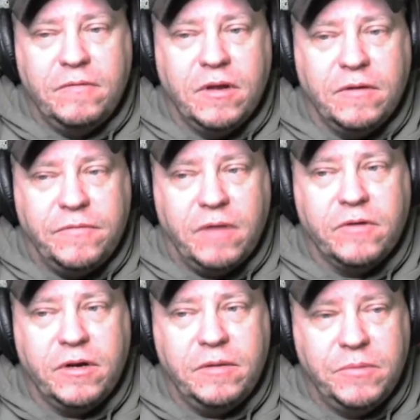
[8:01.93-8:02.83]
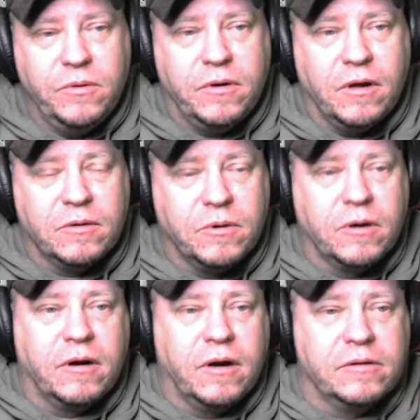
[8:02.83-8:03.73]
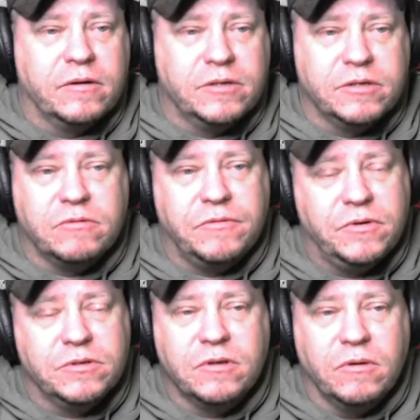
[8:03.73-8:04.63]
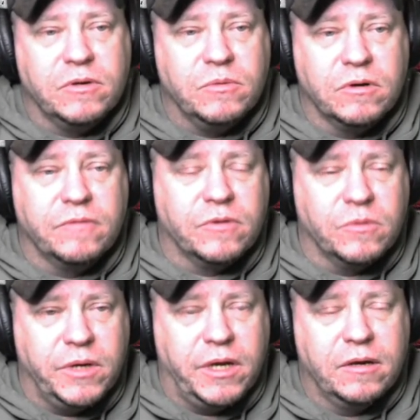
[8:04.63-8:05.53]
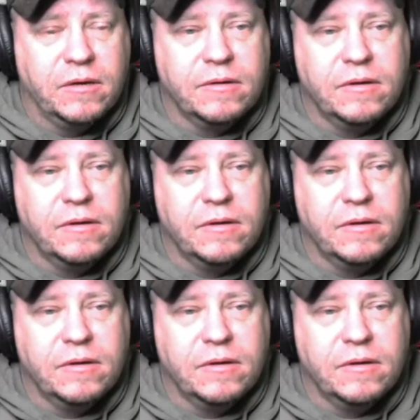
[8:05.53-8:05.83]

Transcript: that if every blue collar worker out there just refused to go into work for a week,